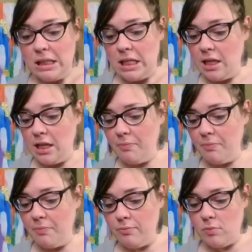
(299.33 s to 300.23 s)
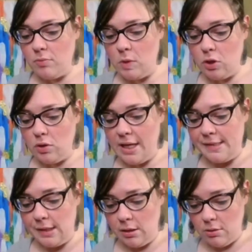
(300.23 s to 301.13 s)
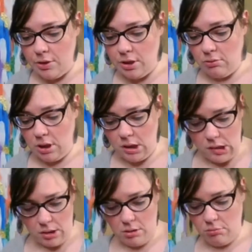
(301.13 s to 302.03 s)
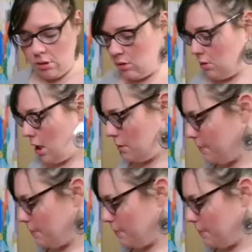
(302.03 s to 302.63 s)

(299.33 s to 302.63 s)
lesson or unit. We do that.